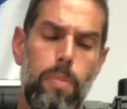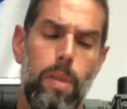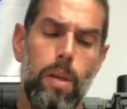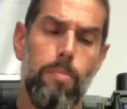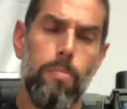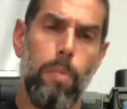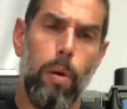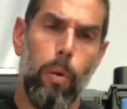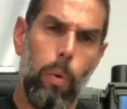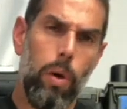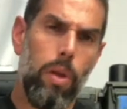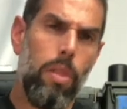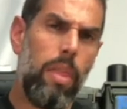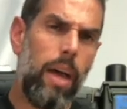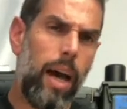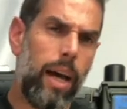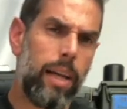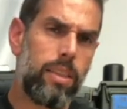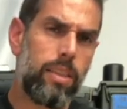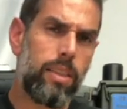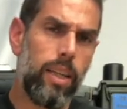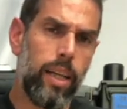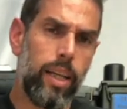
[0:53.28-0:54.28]
But with
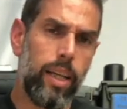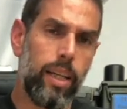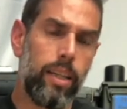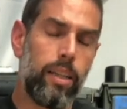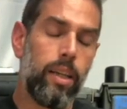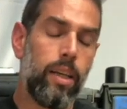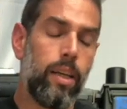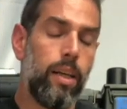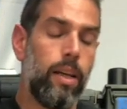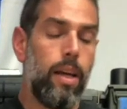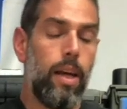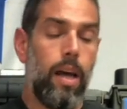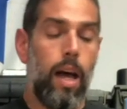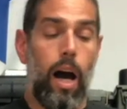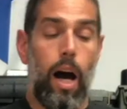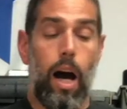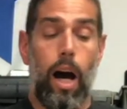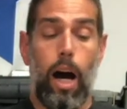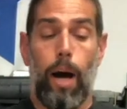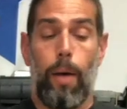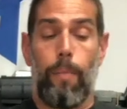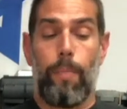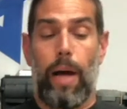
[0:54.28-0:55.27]
that said,
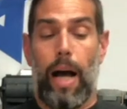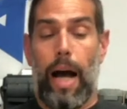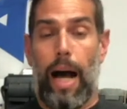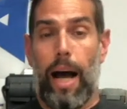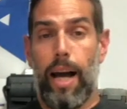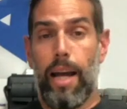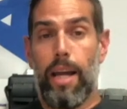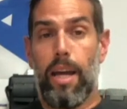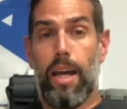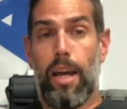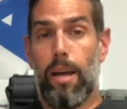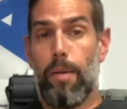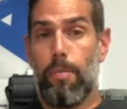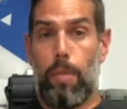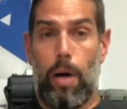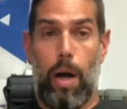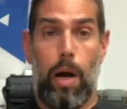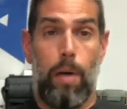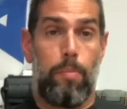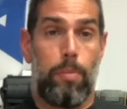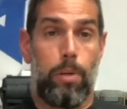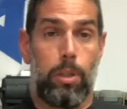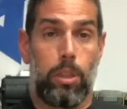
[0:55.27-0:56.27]

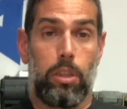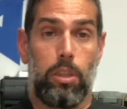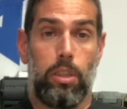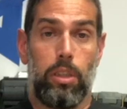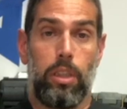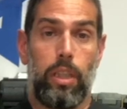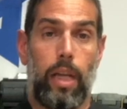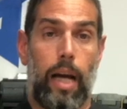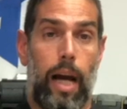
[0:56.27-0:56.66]
I personally